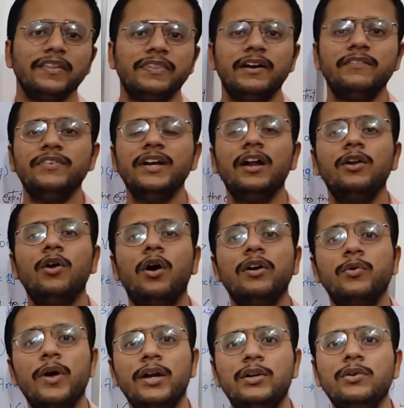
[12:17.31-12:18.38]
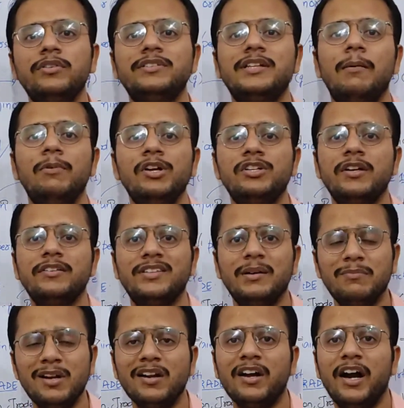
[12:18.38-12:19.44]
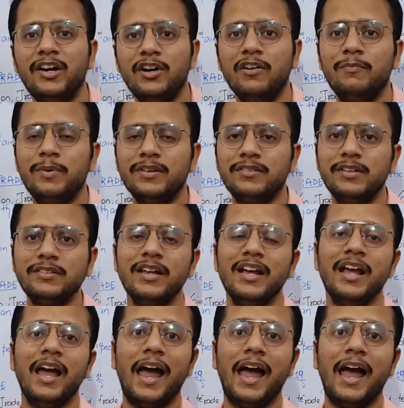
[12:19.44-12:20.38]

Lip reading: then we are not going to establish a similar kind of business